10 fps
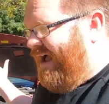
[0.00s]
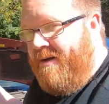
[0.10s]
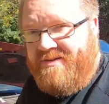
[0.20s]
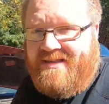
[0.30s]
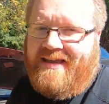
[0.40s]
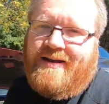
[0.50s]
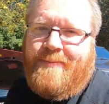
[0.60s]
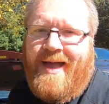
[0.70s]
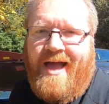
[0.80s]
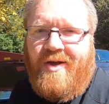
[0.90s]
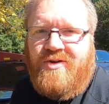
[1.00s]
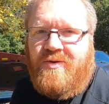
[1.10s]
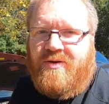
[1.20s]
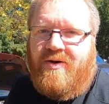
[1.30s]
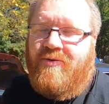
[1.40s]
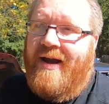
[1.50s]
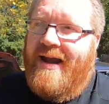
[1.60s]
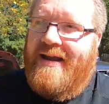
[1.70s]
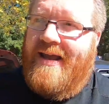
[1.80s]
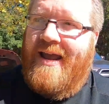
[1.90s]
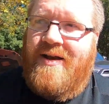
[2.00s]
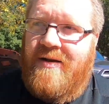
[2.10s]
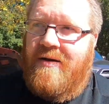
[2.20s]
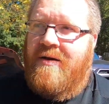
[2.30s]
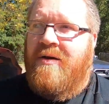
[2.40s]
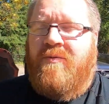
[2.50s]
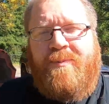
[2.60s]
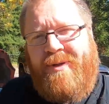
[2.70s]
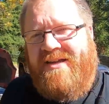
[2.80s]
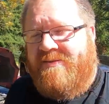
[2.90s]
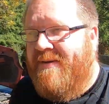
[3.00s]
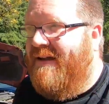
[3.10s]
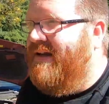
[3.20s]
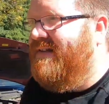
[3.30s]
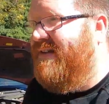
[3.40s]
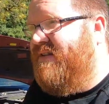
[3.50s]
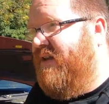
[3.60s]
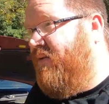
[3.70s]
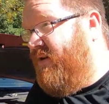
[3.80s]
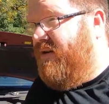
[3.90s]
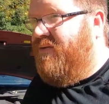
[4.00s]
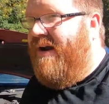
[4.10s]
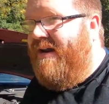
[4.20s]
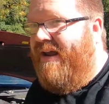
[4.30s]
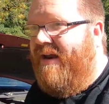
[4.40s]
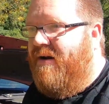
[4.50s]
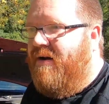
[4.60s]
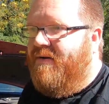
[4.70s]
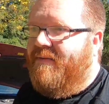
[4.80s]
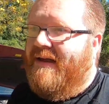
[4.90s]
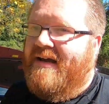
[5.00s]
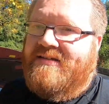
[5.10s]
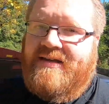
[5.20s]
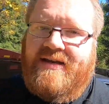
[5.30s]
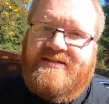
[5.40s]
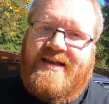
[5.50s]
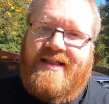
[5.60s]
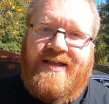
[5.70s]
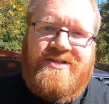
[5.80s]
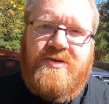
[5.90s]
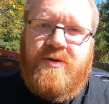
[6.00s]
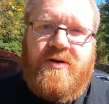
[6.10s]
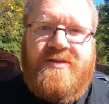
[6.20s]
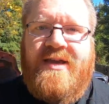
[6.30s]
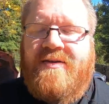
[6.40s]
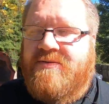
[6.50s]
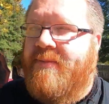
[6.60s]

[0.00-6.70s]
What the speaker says: I was thinking about doing a radiator replacement because it's the original radiator, and like I said, it's got like 200,000